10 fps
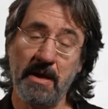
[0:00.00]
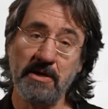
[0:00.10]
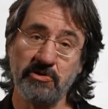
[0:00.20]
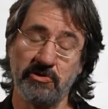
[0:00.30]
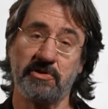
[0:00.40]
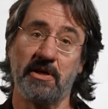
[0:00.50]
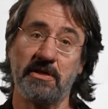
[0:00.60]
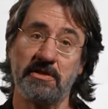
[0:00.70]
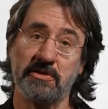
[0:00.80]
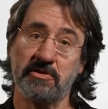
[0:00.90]
major
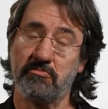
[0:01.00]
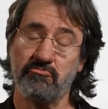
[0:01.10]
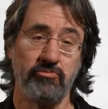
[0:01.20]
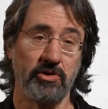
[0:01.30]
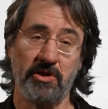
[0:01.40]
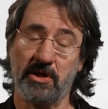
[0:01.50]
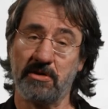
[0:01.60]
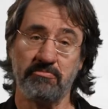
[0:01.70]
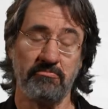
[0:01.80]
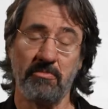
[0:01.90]
studies looking
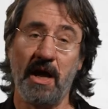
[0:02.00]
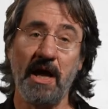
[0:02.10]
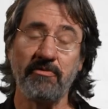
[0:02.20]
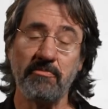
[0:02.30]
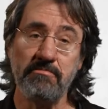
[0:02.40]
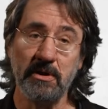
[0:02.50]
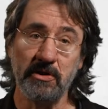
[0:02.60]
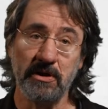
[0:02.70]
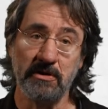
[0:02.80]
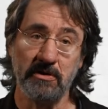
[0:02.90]
at half a
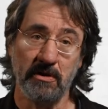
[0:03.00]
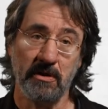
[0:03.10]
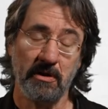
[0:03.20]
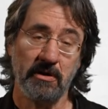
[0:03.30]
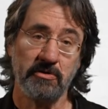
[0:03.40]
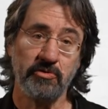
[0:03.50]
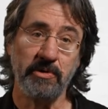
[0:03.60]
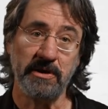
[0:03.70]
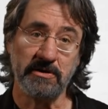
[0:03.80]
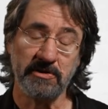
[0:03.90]
million
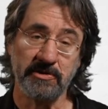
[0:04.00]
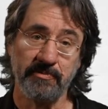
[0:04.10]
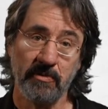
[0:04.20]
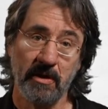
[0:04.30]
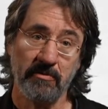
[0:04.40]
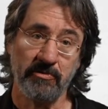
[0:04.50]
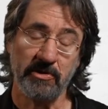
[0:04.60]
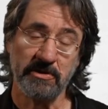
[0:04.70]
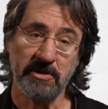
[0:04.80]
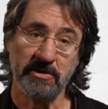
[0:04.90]
tweets, for
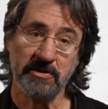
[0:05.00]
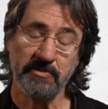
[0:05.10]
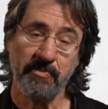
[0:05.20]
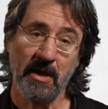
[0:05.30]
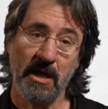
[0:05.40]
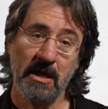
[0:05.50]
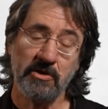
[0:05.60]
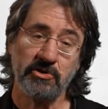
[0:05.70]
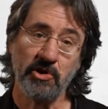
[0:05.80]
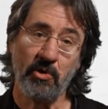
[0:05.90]
instance,
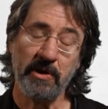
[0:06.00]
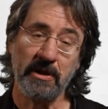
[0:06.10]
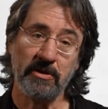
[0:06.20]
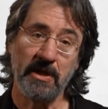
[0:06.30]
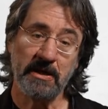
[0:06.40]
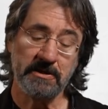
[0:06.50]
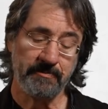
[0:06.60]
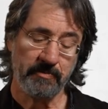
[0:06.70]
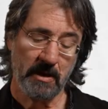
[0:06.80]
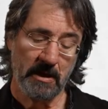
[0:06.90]
showing that
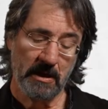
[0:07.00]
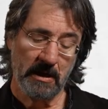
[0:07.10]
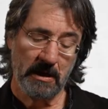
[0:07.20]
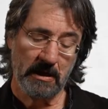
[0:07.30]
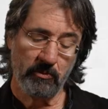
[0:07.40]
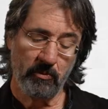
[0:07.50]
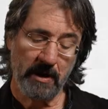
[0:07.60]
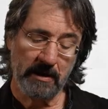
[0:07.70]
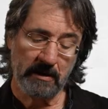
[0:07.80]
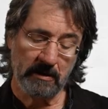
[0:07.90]

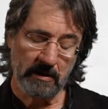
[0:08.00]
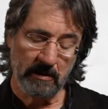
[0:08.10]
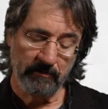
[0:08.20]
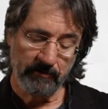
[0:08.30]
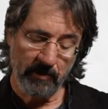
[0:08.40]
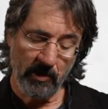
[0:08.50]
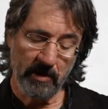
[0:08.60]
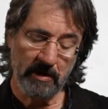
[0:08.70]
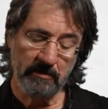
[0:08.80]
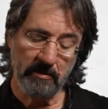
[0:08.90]
when
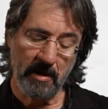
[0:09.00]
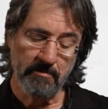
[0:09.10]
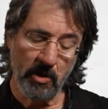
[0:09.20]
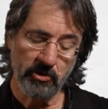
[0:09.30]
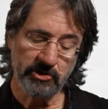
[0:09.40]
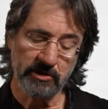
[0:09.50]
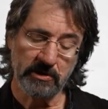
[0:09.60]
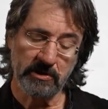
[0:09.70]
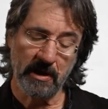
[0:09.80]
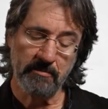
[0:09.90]
very
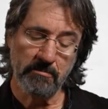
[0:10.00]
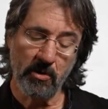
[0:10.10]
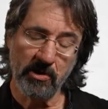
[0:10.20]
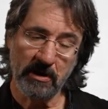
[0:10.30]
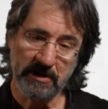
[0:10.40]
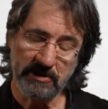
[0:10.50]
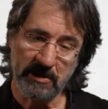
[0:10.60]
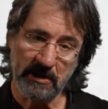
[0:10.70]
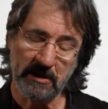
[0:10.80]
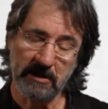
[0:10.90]
emotional and
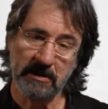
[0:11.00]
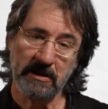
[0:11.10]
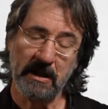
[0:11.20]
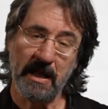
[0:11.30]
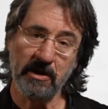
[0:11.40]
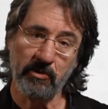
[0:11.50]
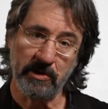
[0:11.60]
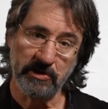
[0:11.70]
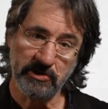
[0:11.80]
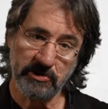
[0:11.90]
moralistic
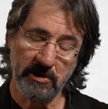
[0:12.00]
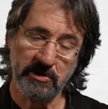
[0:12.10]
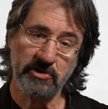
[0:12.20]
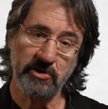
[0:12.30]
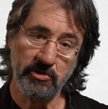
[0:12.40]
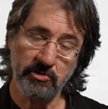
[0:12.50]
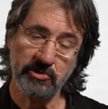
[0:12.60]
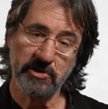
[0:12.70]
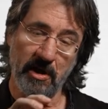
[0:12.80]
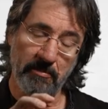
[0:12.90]
language is
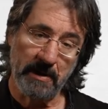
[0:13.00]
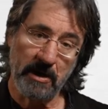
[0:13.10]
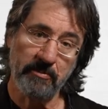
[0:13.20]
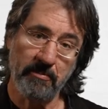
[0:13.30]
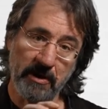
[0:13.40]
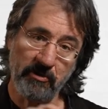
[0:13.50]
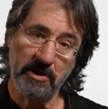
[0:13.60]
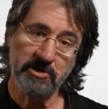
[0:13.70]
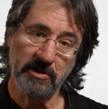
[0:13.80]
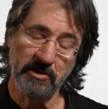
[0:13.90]
used about
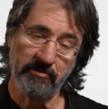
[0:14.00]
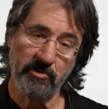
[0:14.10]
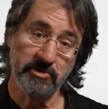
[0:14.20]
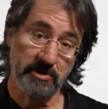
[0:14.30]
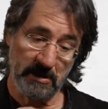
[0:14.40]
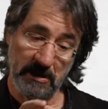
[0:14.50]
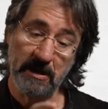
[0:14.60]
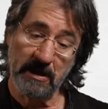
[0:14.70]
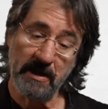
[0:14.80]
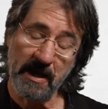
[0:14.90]
migration and diversity in
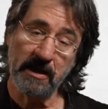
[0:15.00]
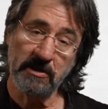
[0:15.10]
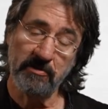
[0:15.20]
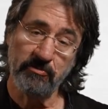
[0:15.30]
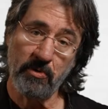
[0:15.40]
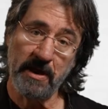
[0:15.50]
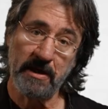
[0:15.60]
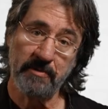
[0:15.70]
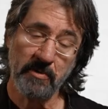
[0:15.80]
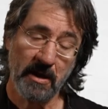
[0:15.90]
a negative way,